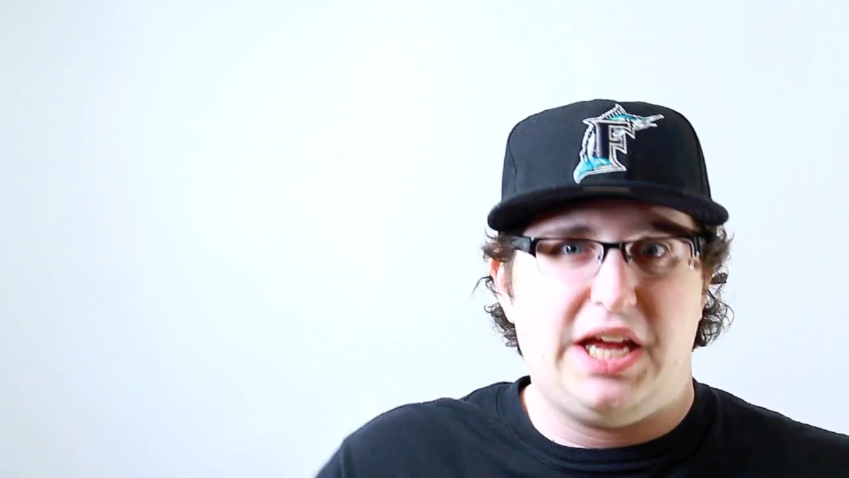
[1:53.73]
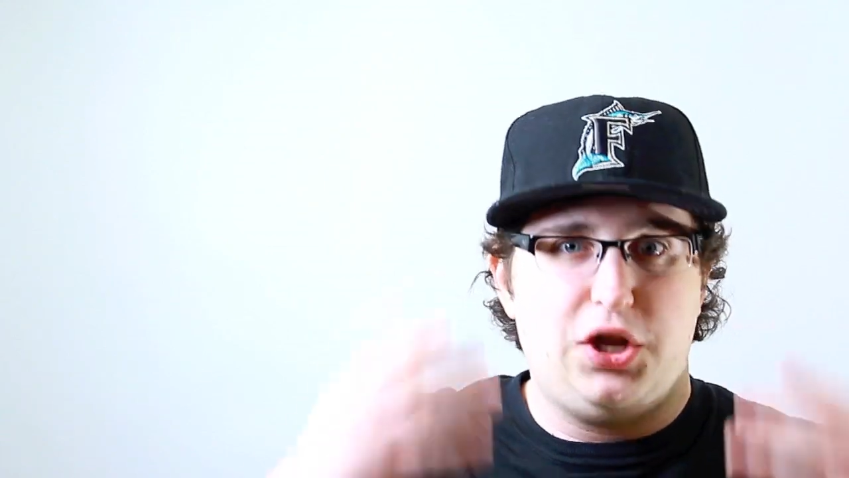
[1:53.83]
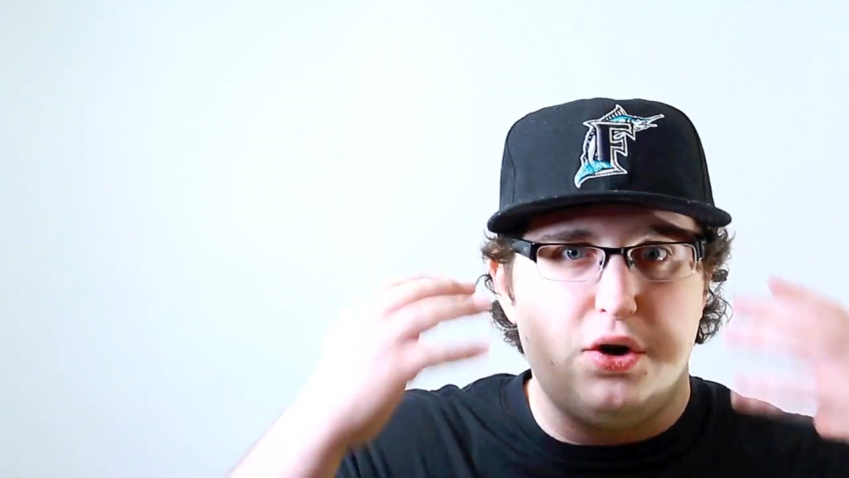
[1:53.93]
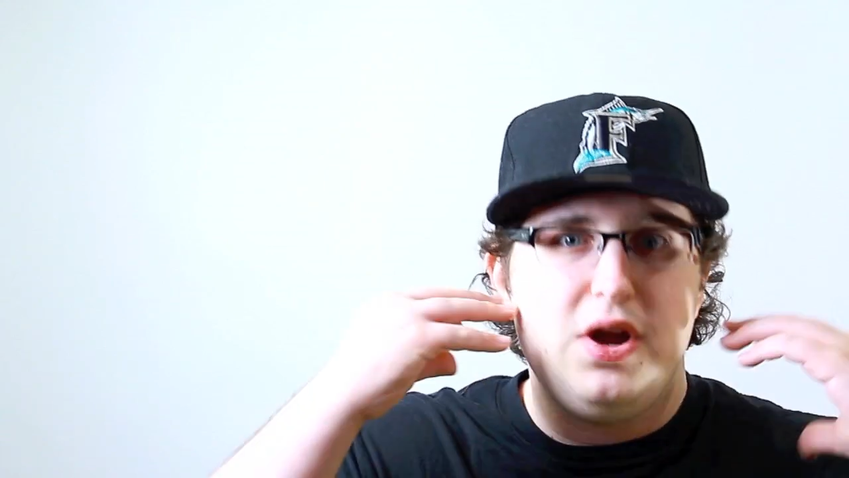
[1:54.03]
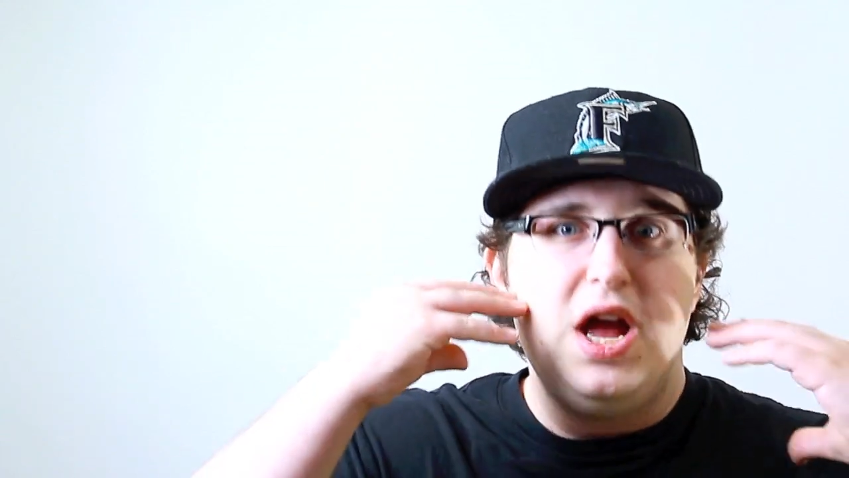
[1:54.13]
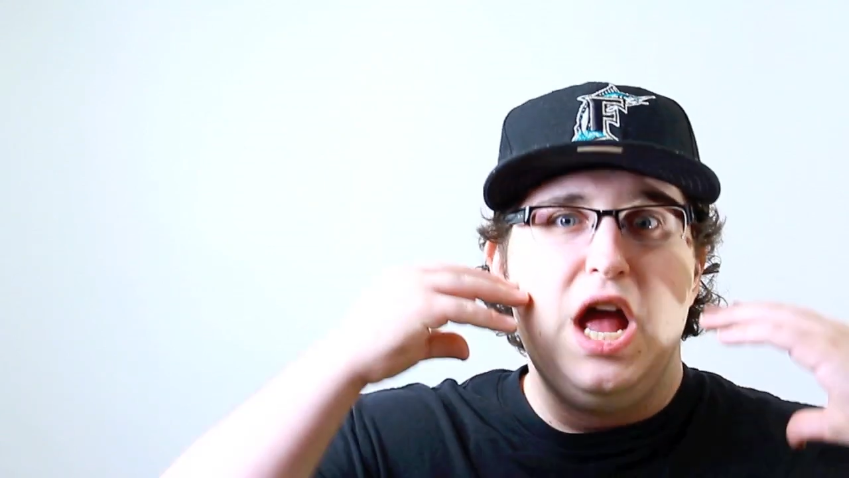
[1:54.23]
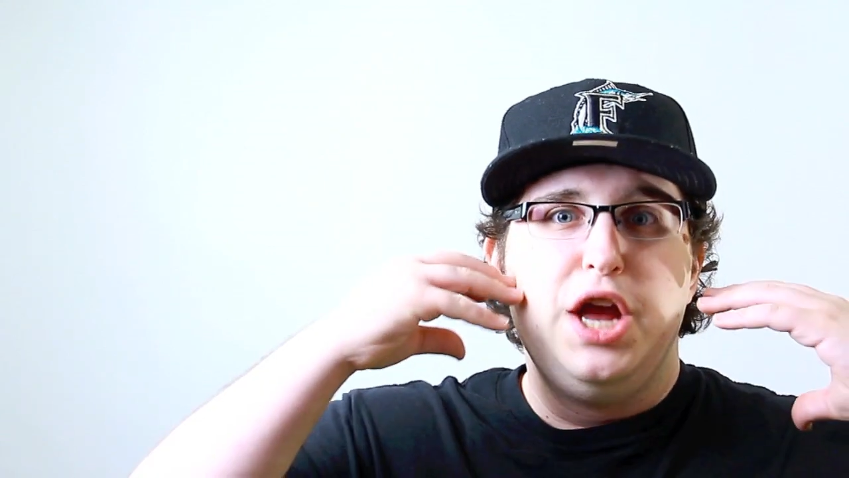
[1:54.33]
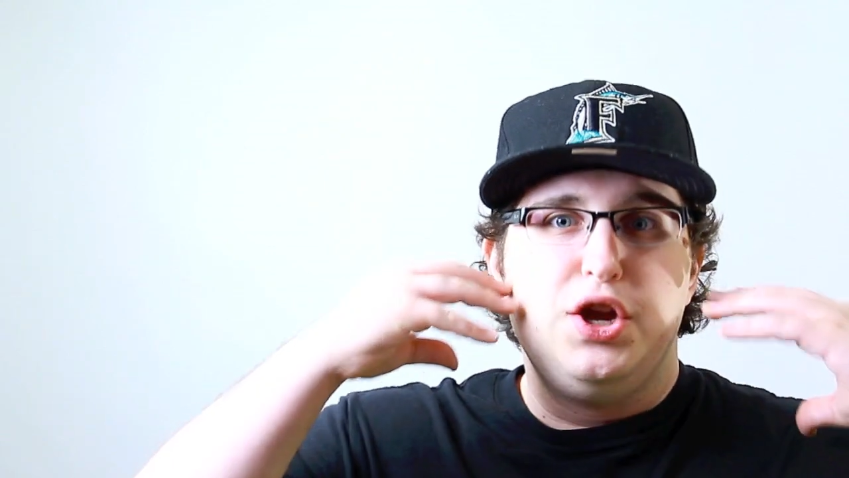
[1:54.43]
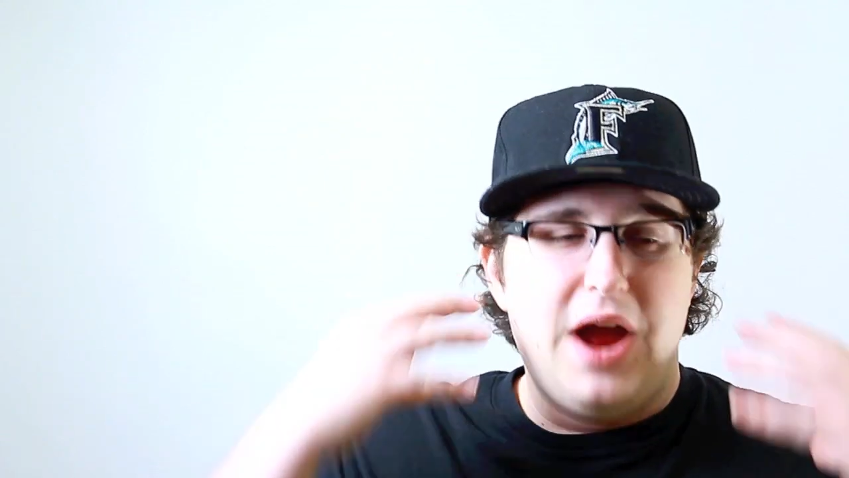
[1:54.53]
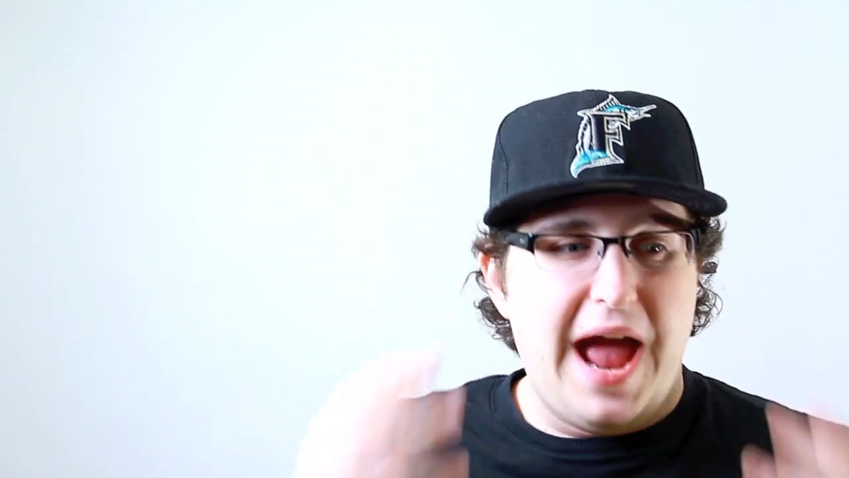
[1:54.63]
Like, you're,
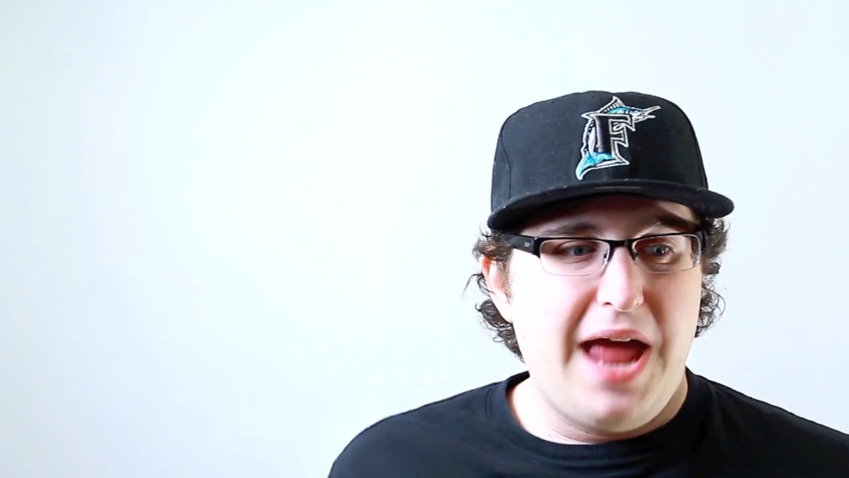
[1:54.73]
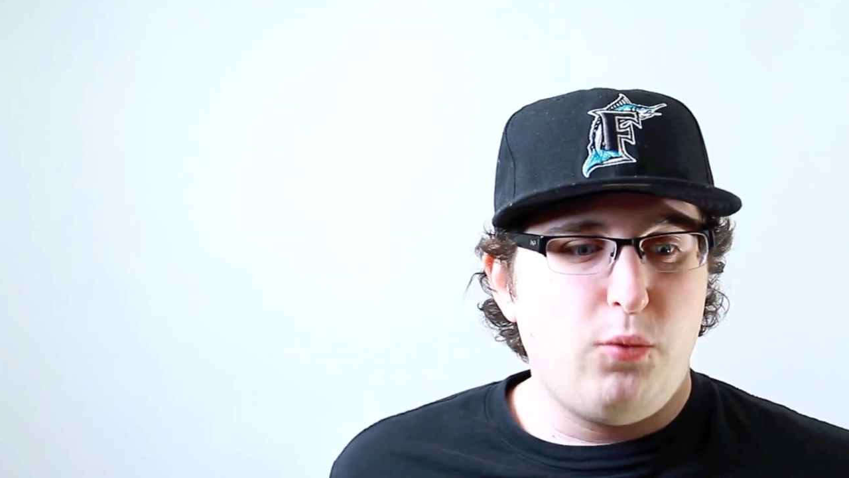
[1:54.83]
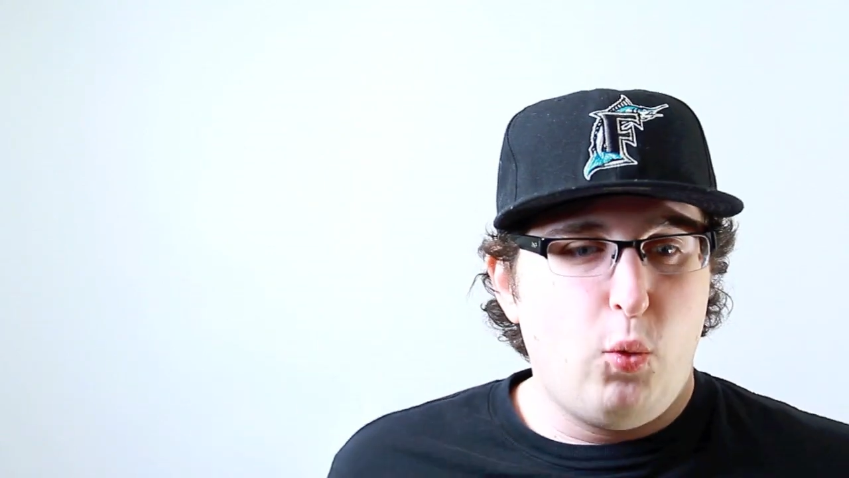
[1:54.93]
you're at,